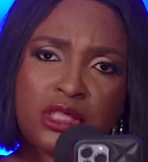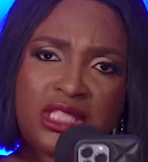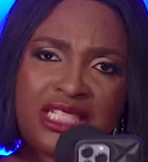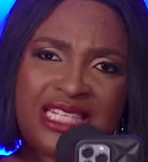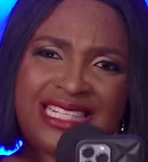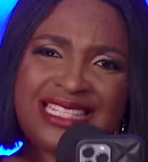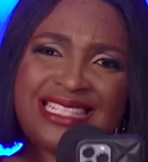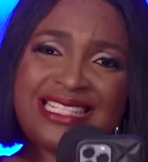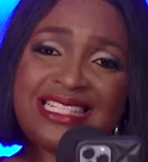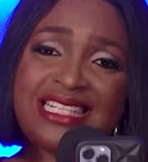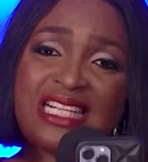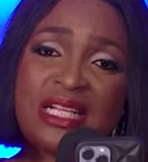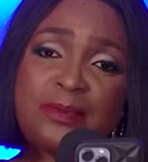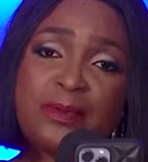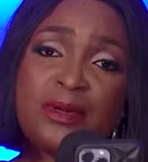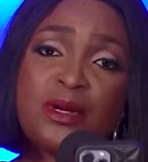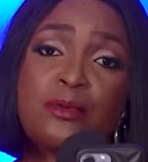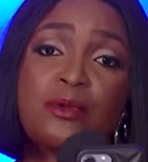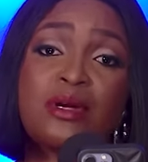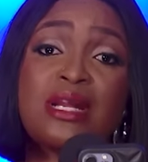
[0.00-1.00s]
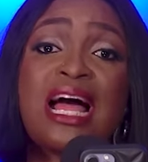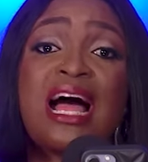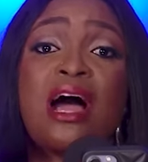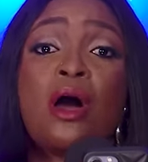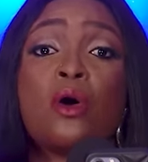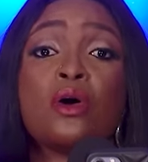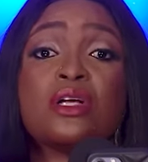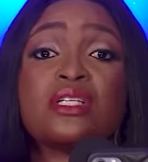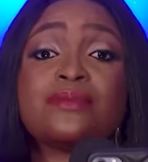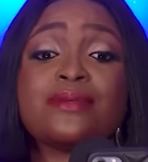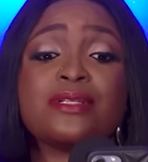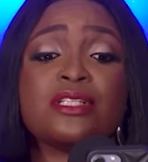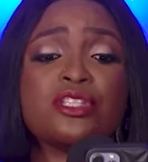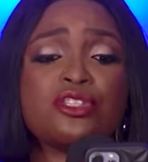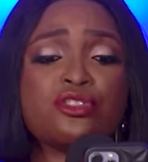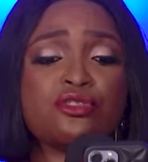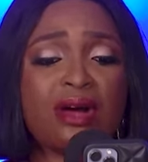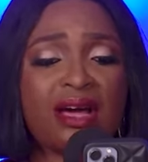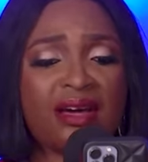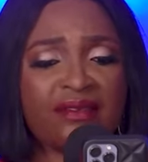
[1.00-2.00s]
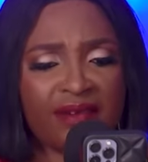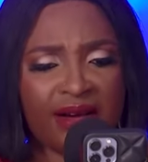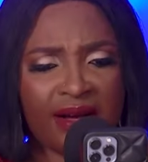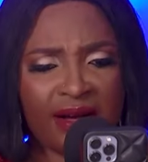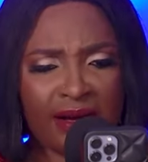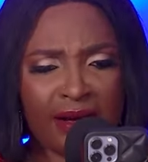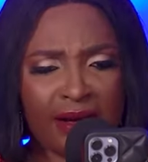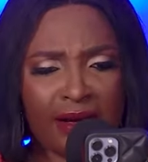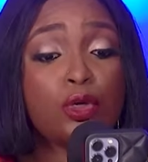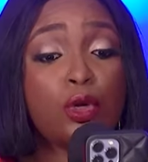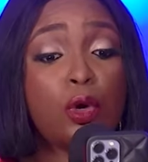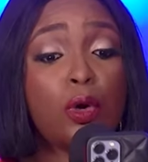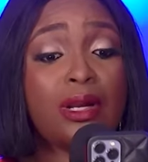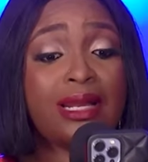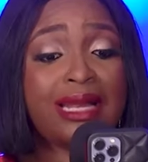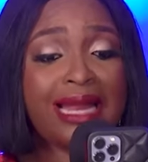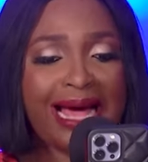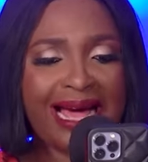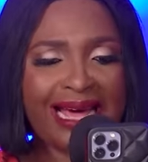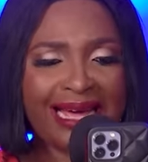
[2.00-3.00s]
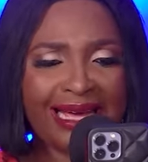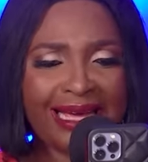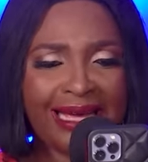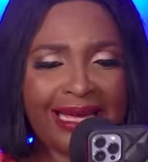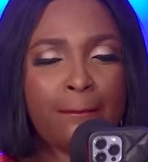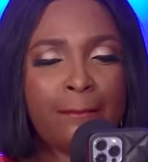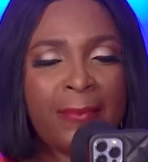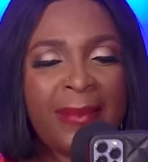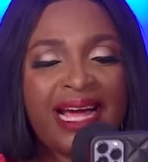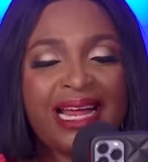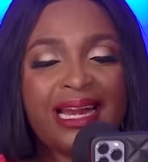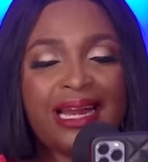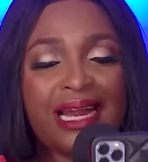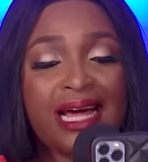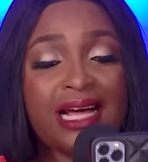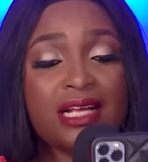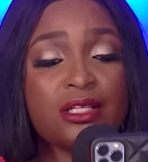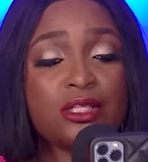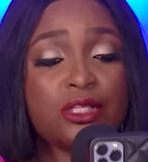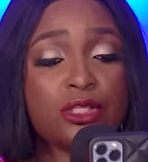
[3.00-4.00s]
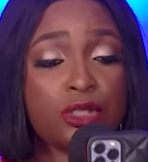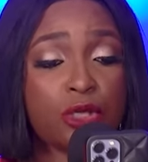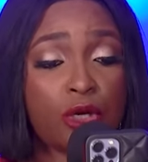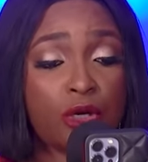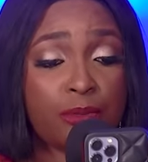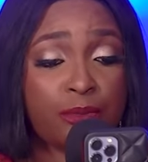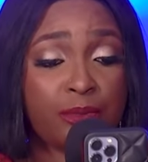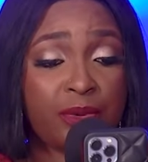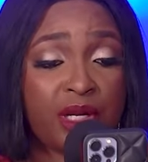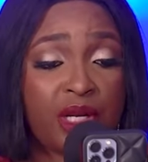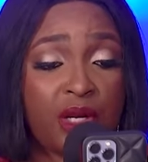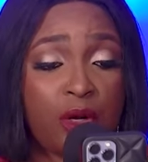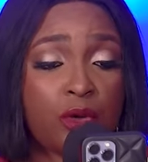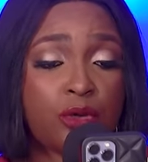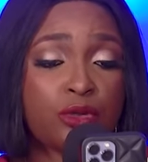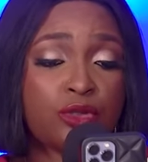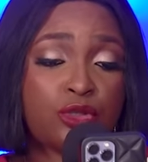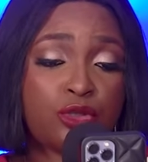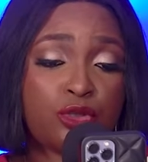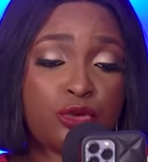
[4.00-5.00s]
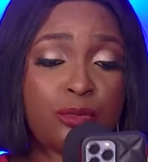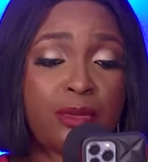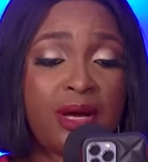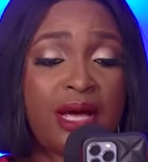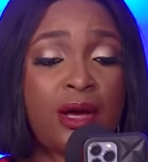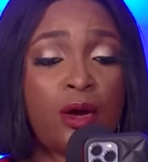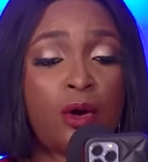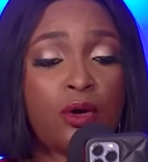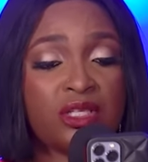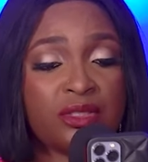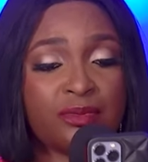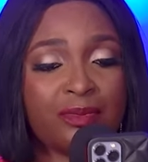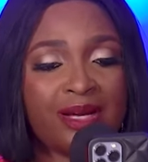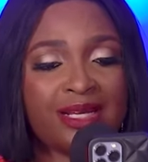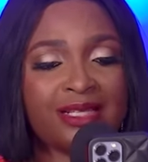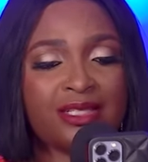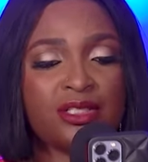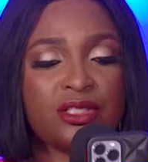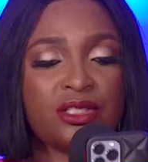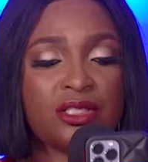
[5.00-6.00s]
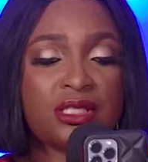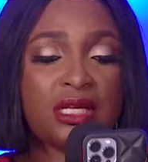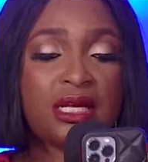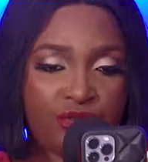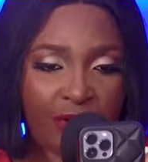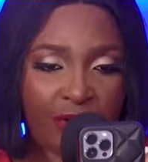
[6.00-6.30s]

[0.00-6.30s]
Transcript: She's sleeping with her husband's driver. No lie, my last son belongs to my husband's